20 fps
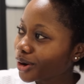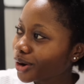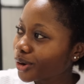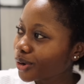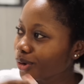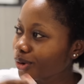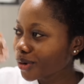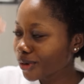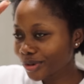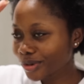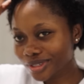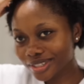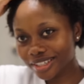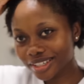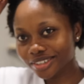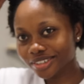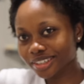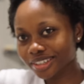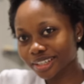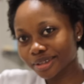who
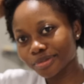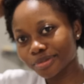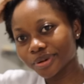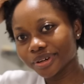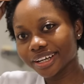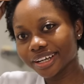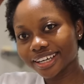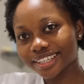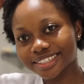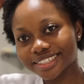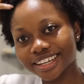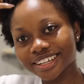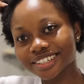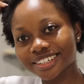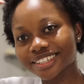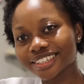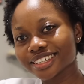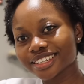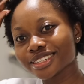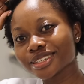secretly put
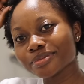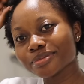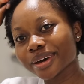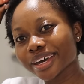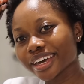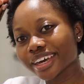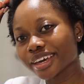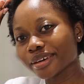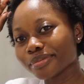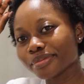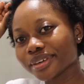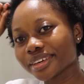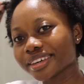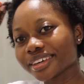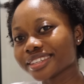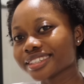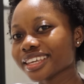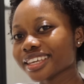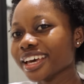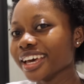extensions into my hair?
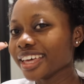Because